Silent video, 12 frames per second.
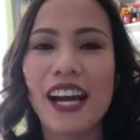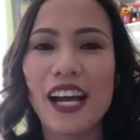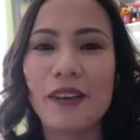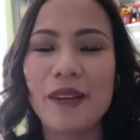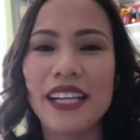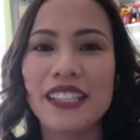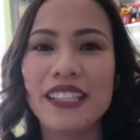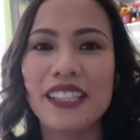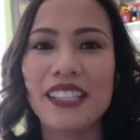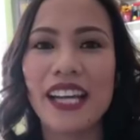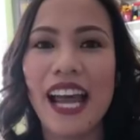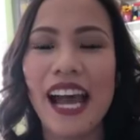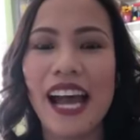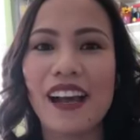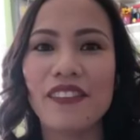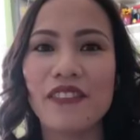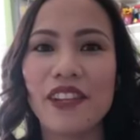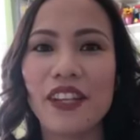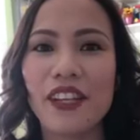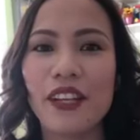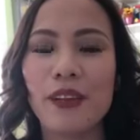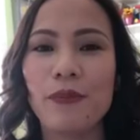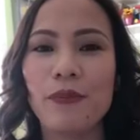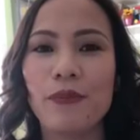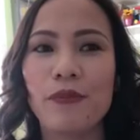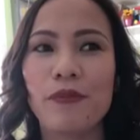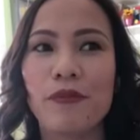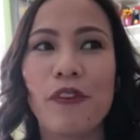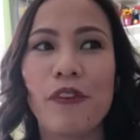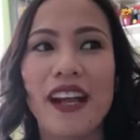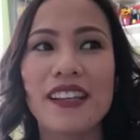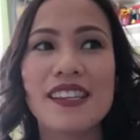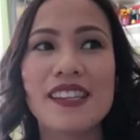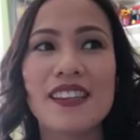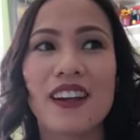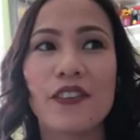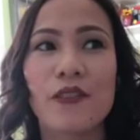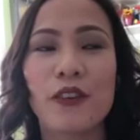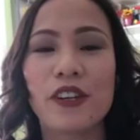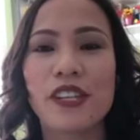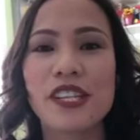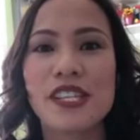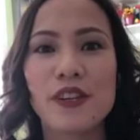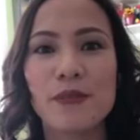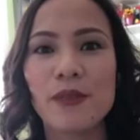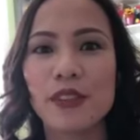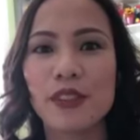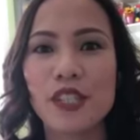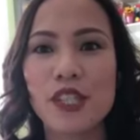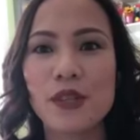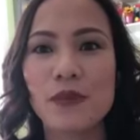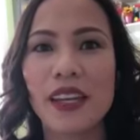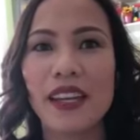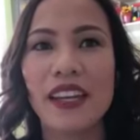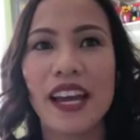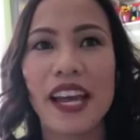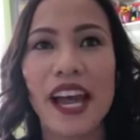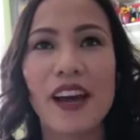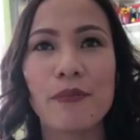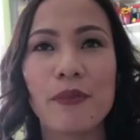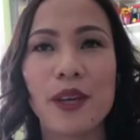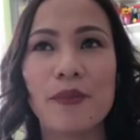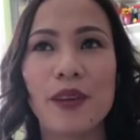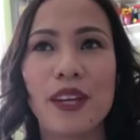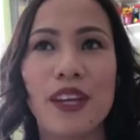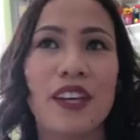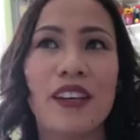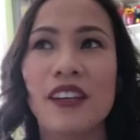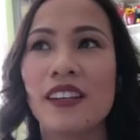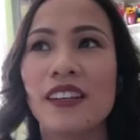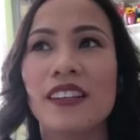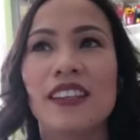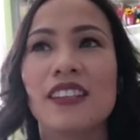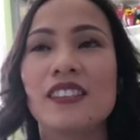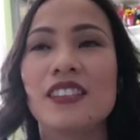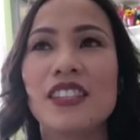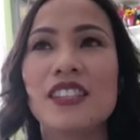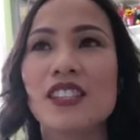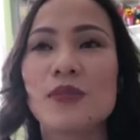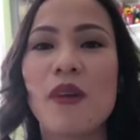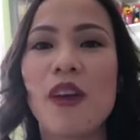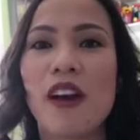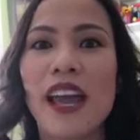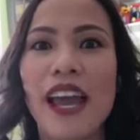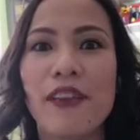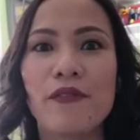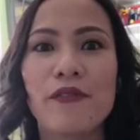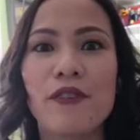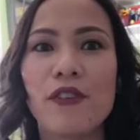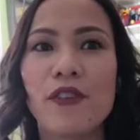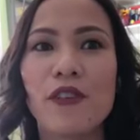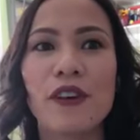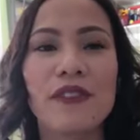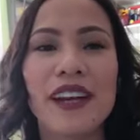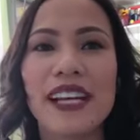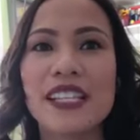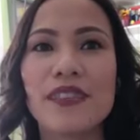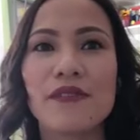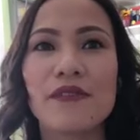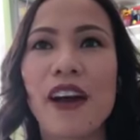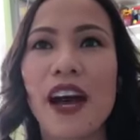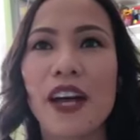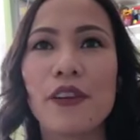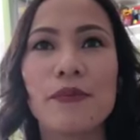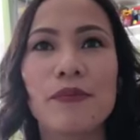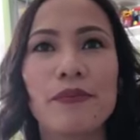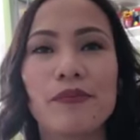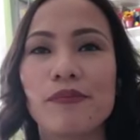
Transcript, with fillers: Um, I didn't have any friends that were similar to me. I had maybe just a small handful of less than five